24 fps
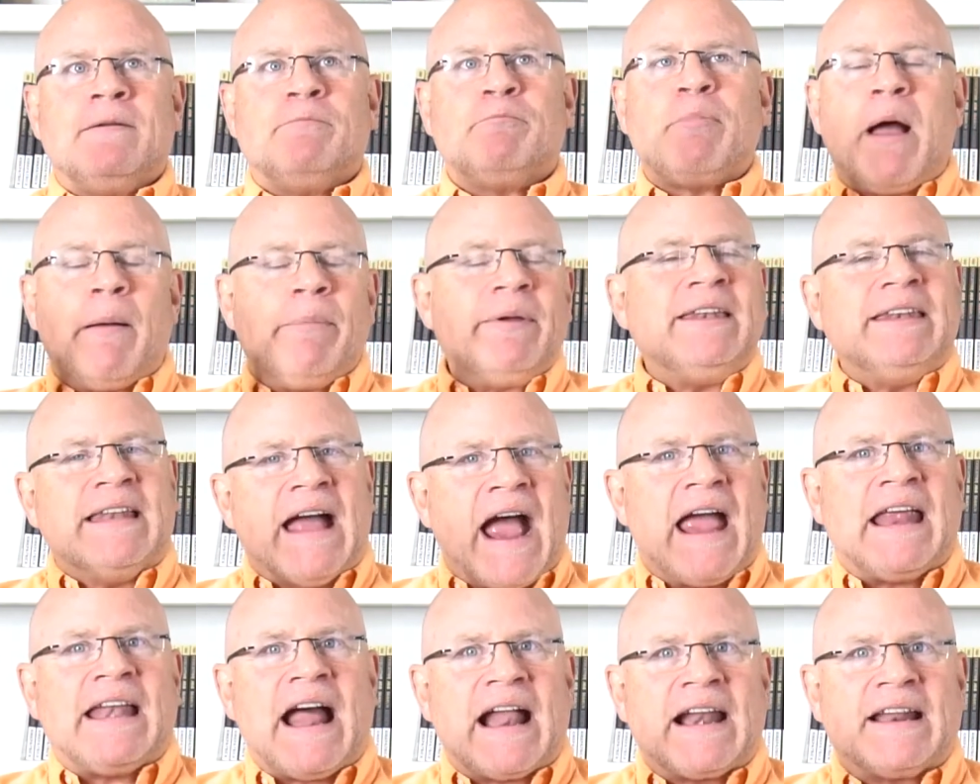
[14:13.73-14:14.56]
probably
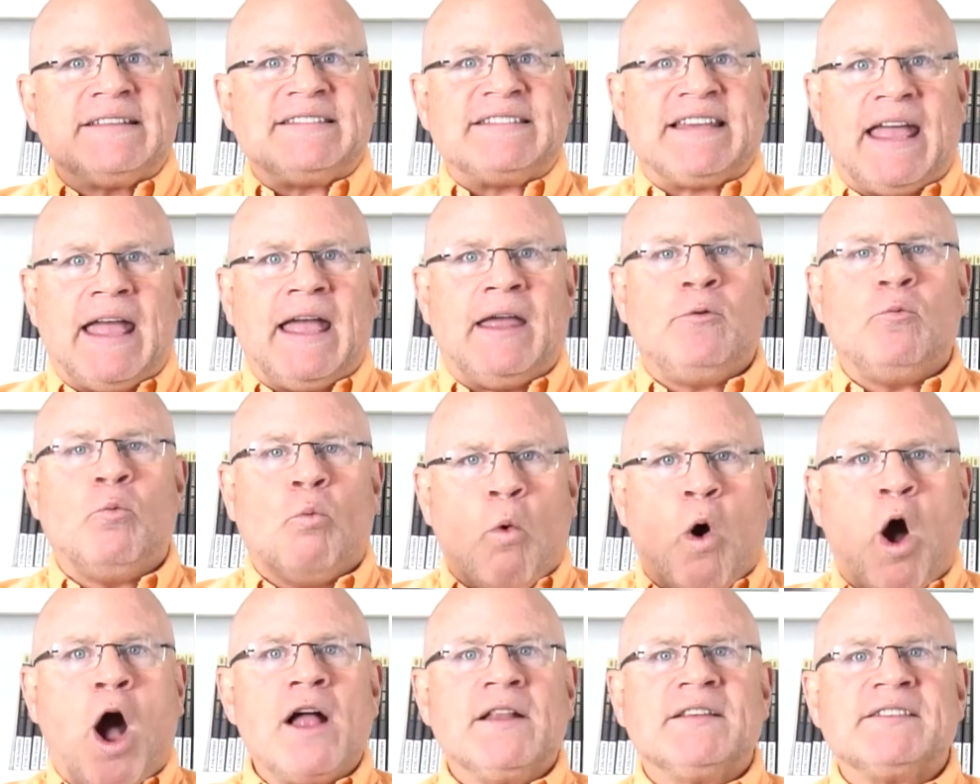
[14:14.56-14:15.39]
9 out of 10
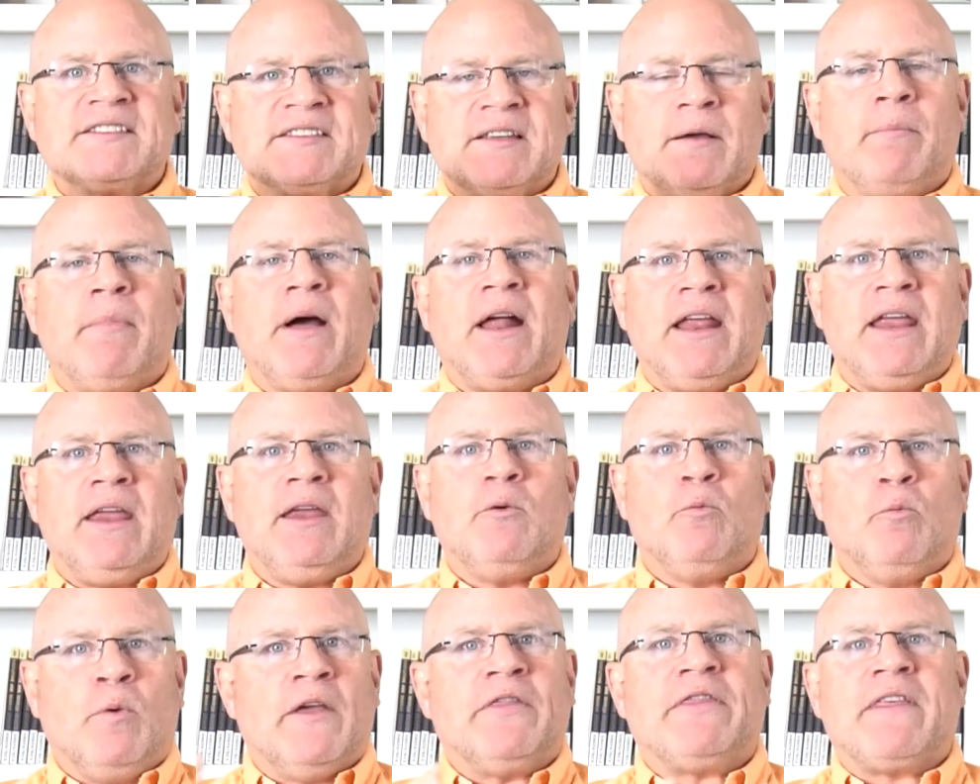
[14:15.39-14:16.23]
want
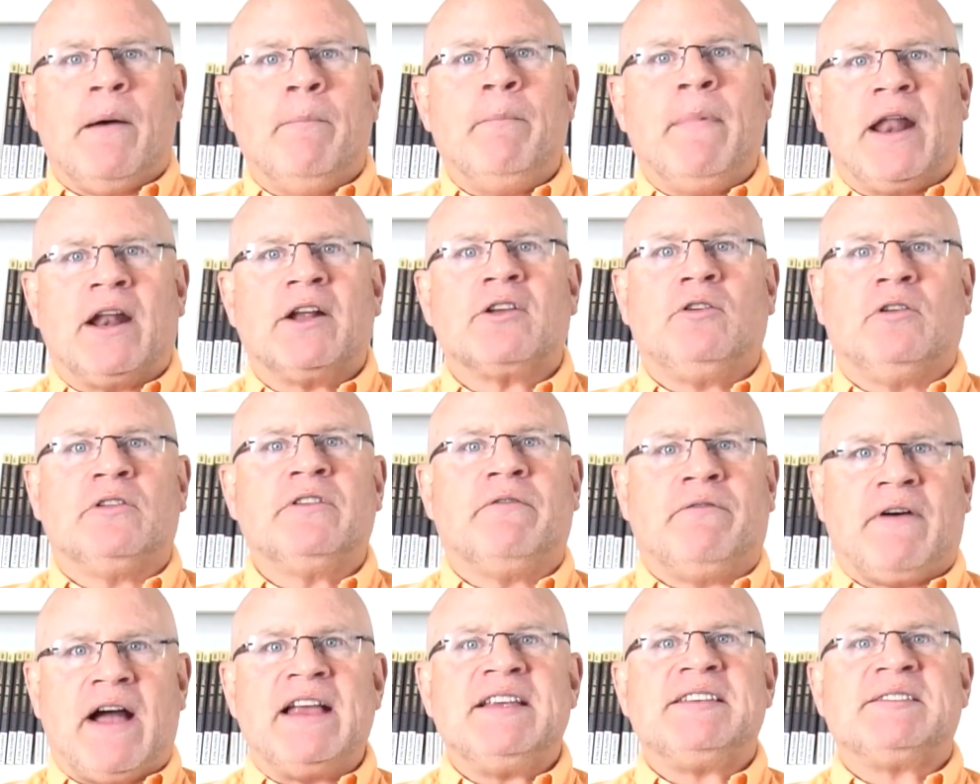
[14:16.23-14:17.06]
somebody with a medical
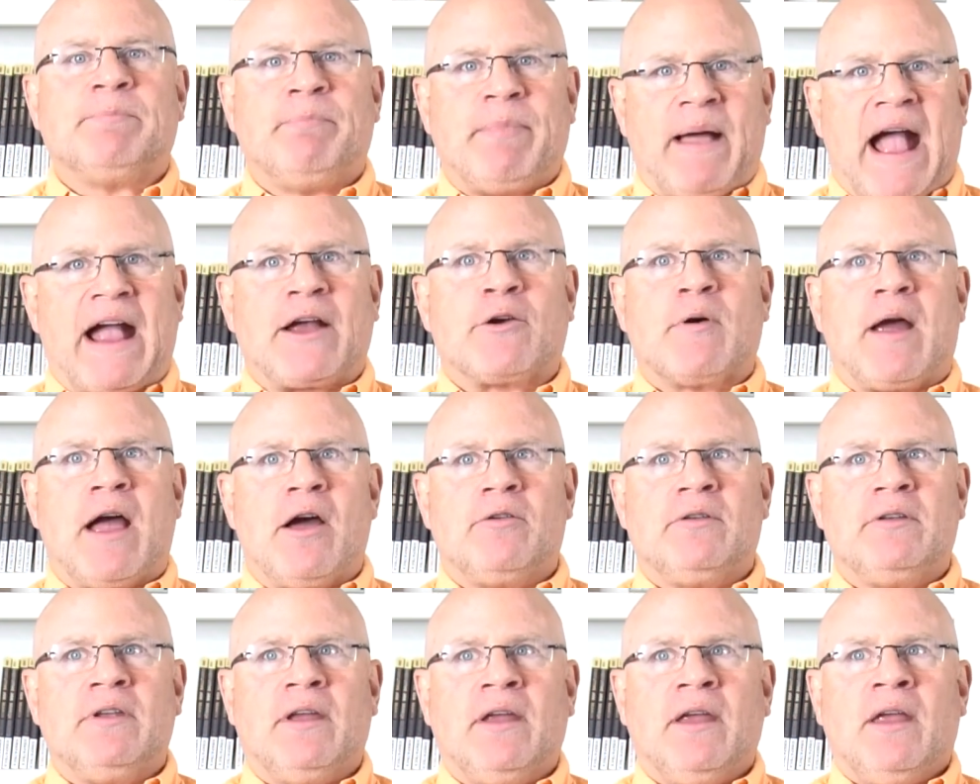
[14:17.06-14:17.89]
device
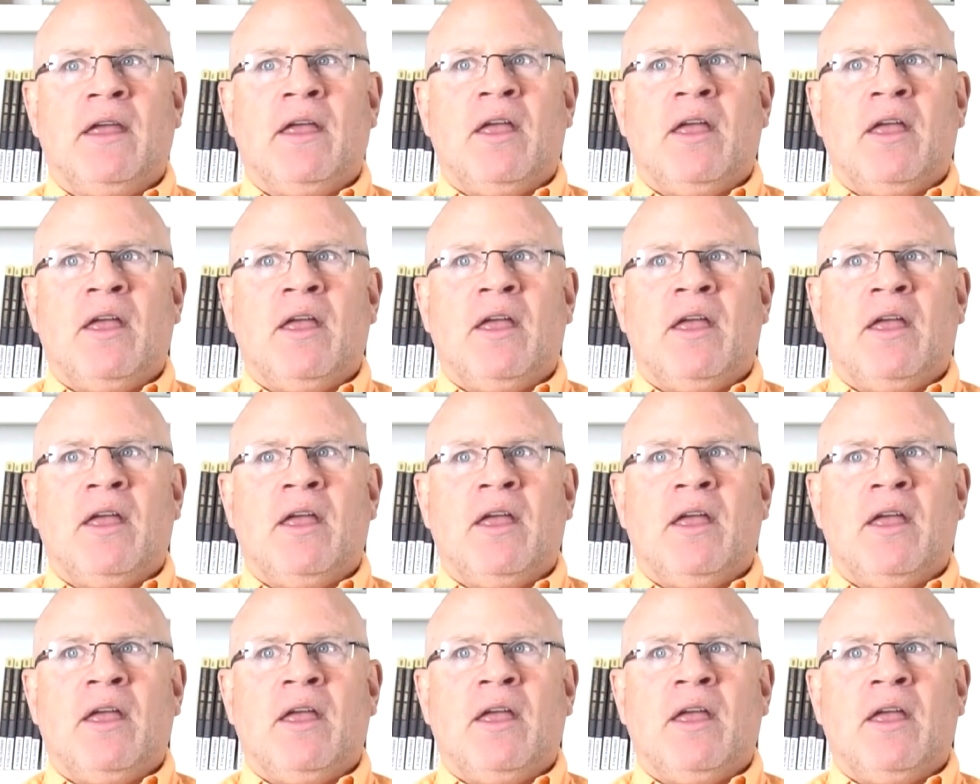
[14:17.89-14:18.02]
background.